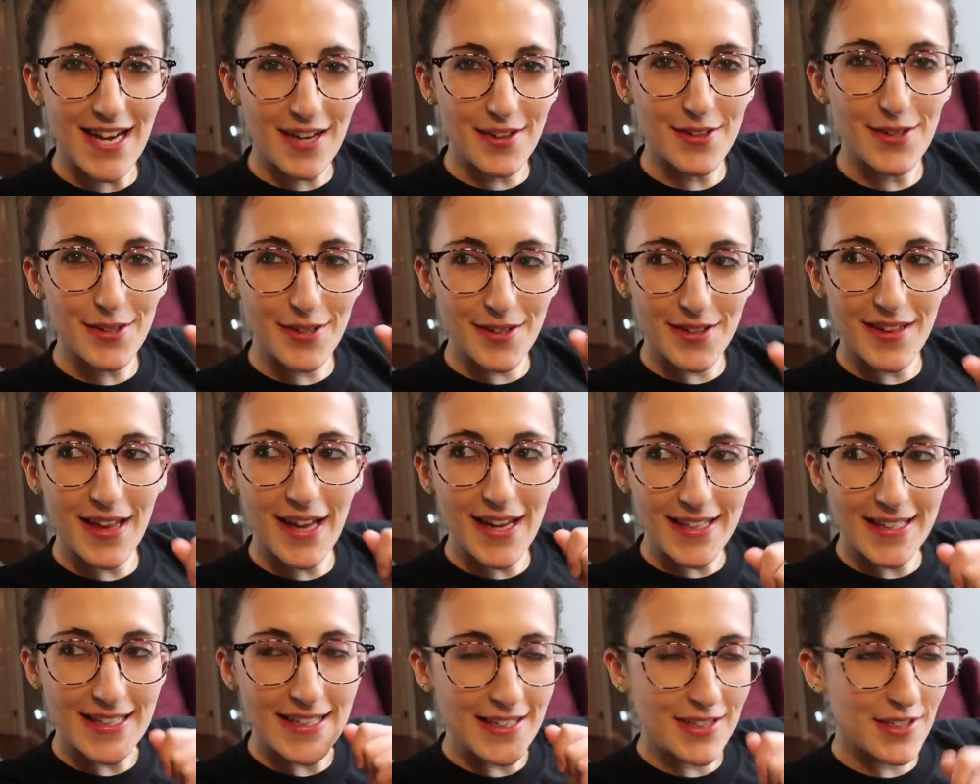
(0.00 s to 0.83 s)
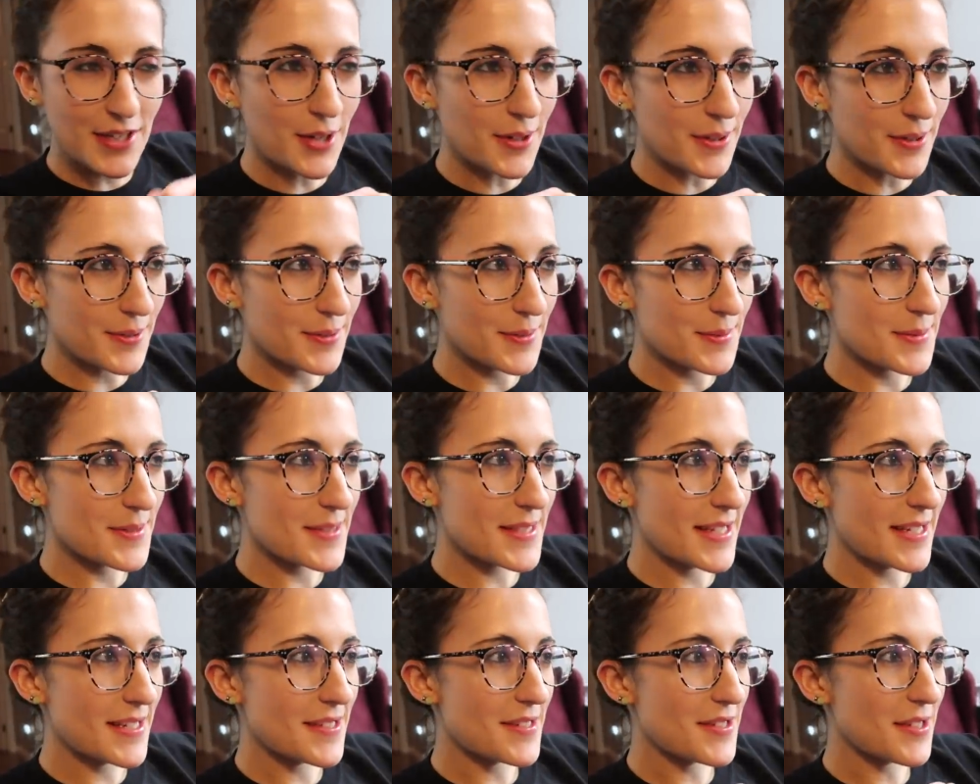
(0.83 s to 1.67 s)
tell her that he
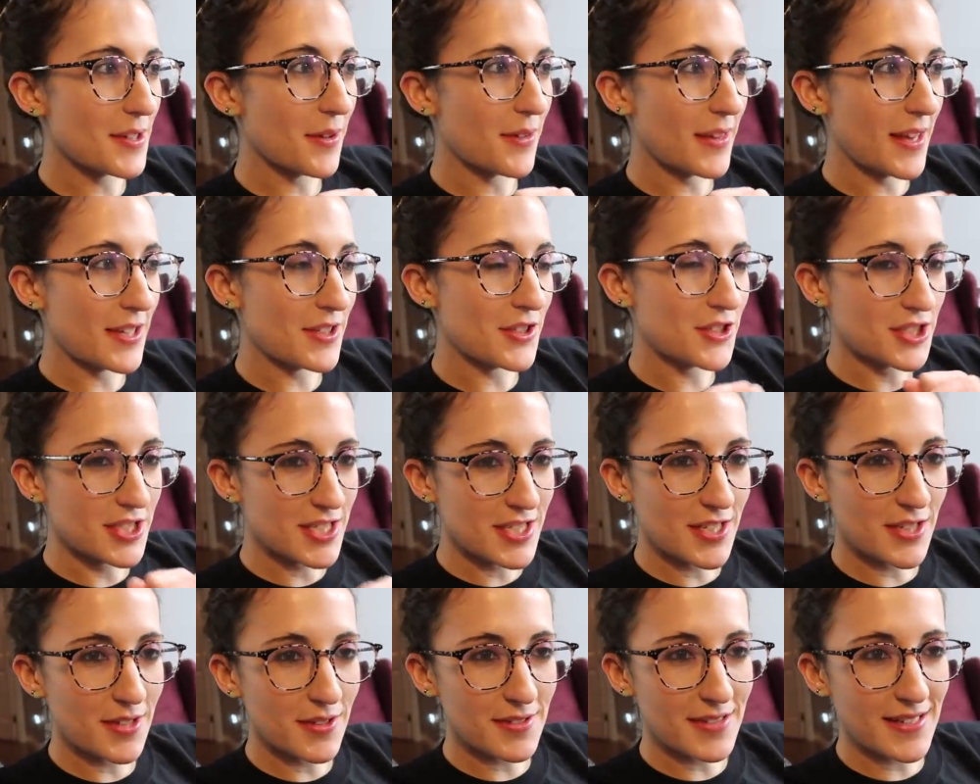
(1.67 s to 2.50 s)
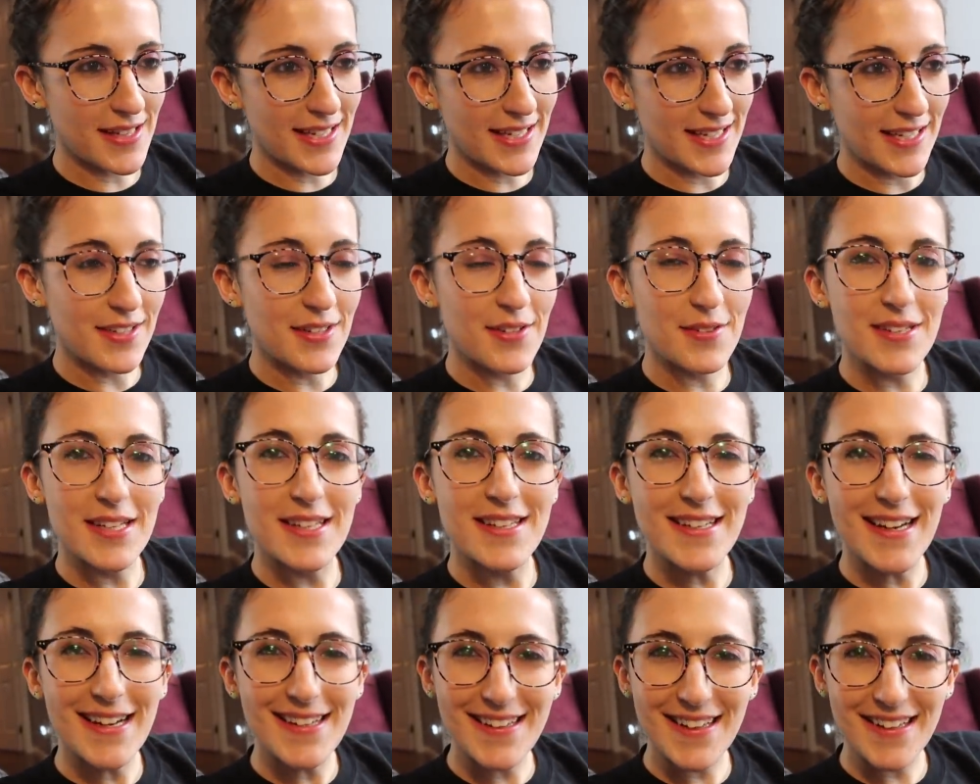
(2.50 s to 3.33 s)
knows, and so then she knows that he knows.
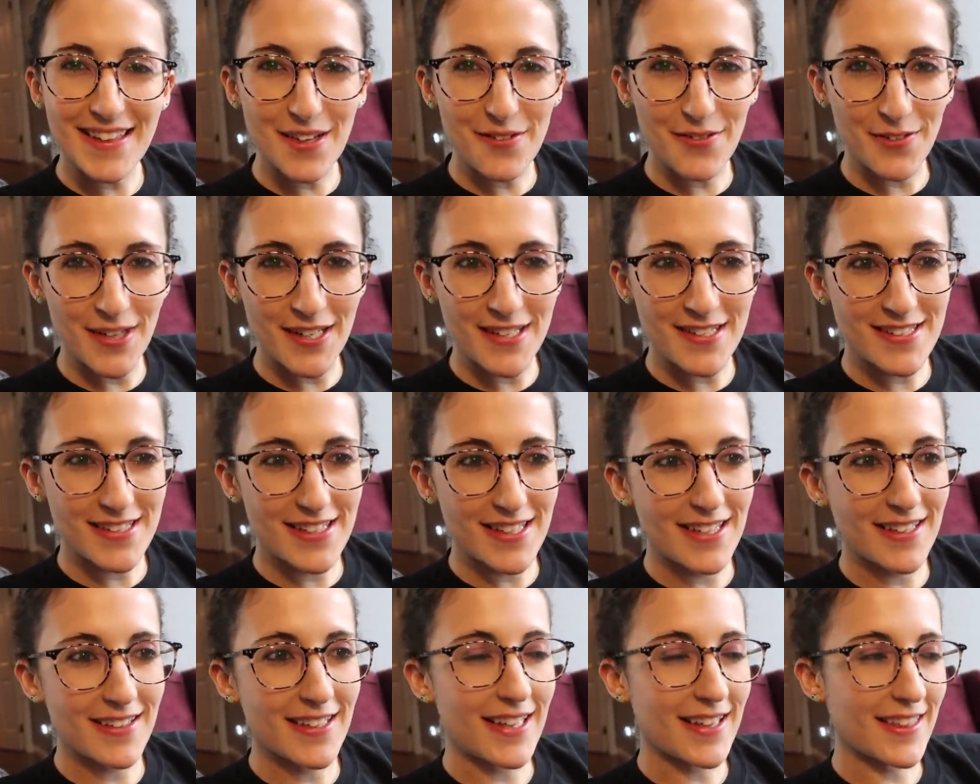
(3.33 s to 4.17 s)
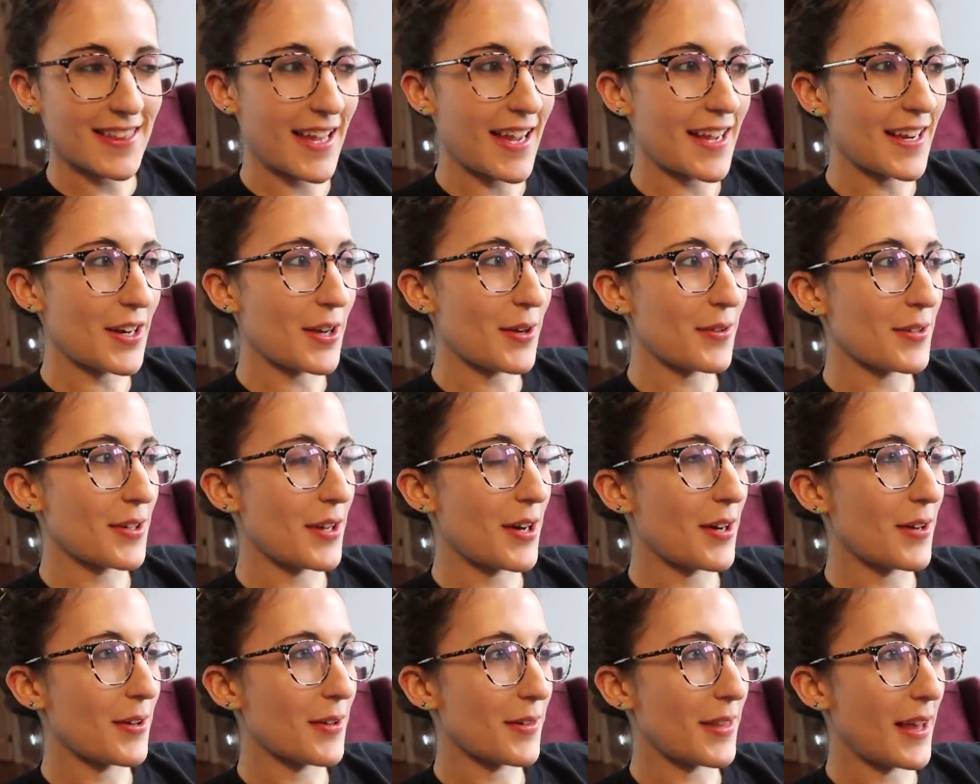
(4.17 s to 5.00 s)
It's kind of like the Friends thing, like they don't
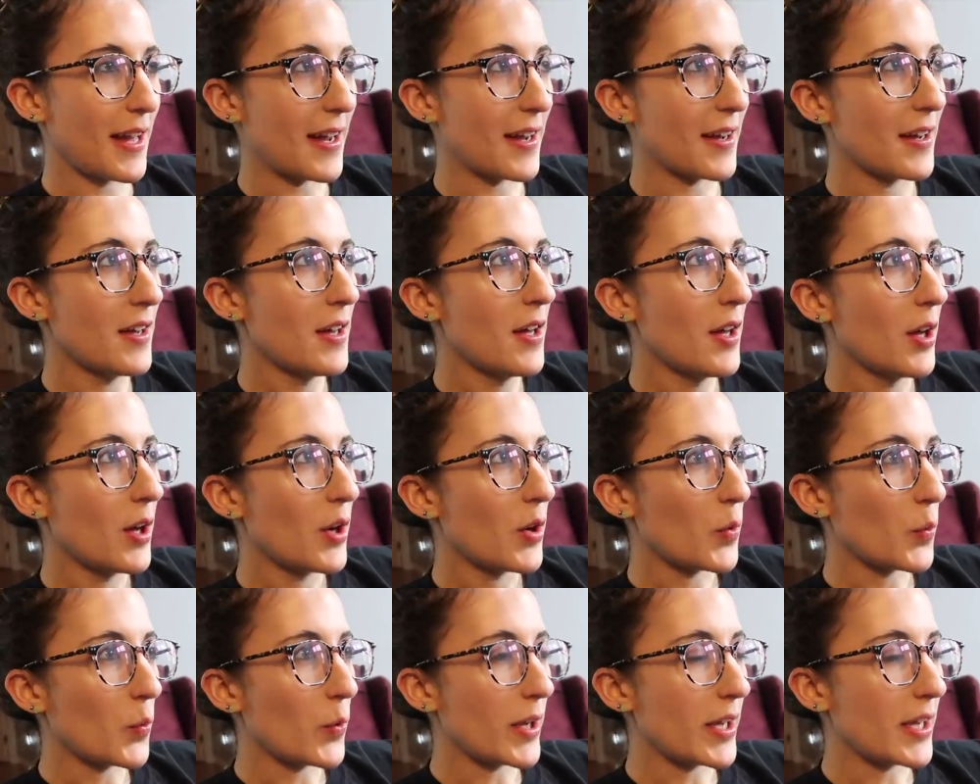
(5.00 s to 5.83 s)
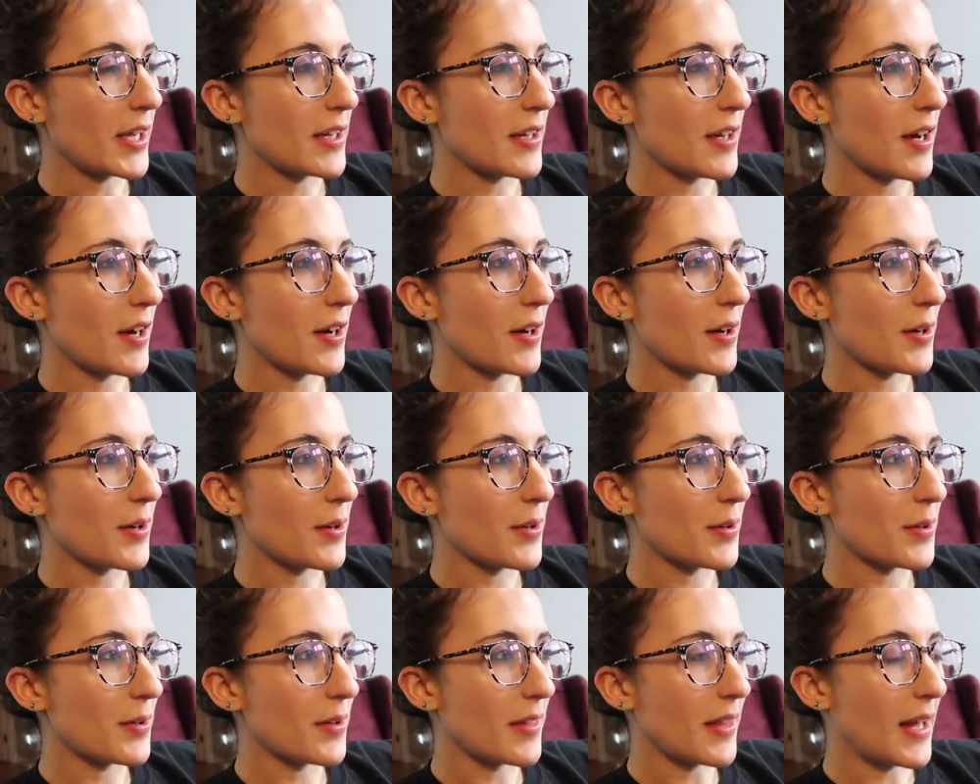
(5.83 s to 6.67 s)
know that we
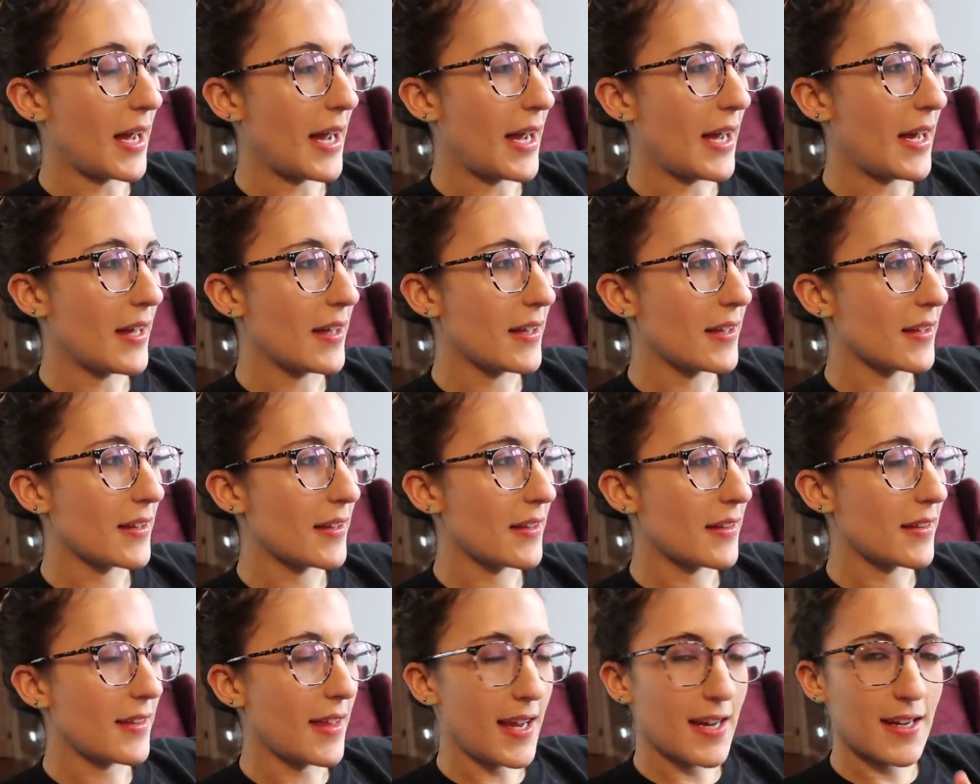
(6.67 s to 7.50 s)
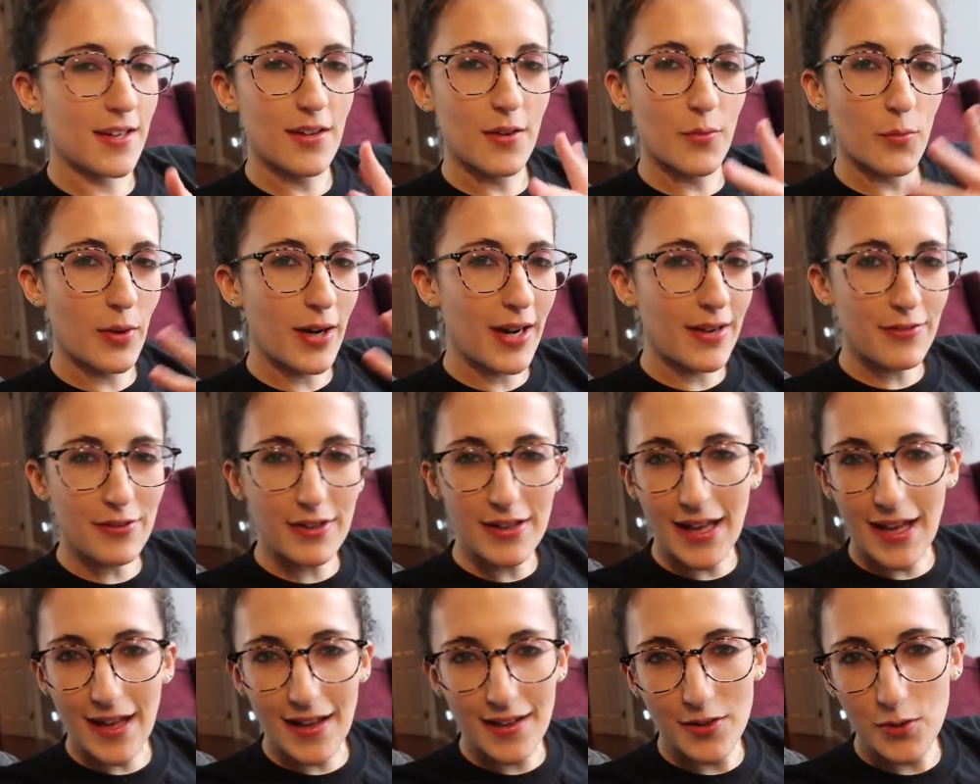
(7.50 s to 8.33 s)
know that they,
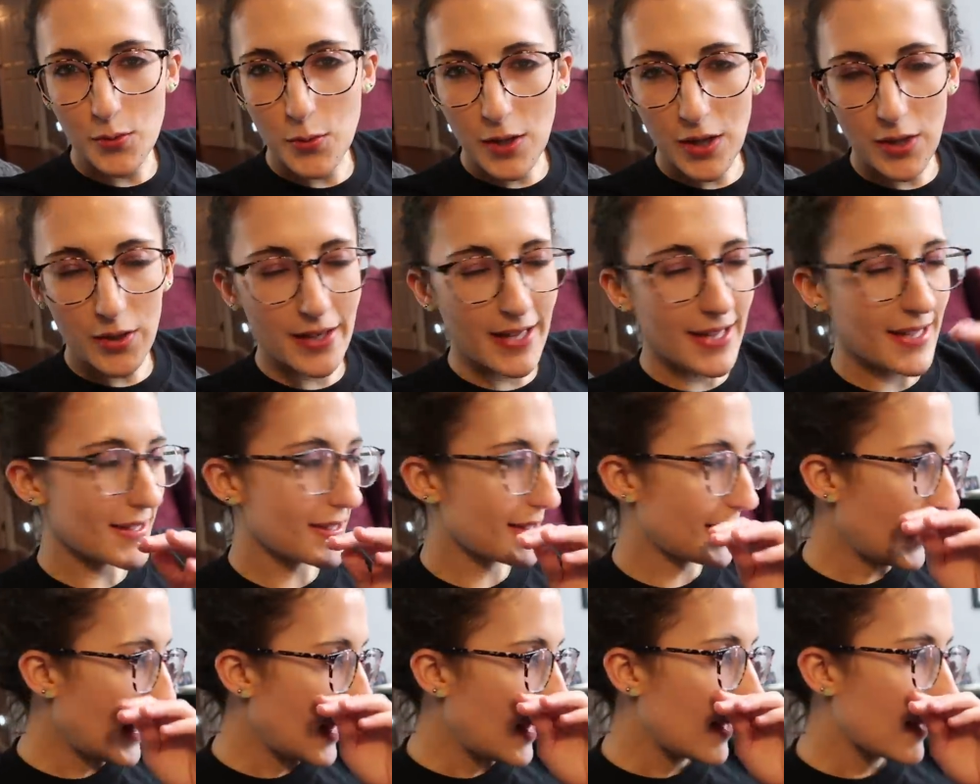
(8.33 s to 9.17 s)
whatever that quote is.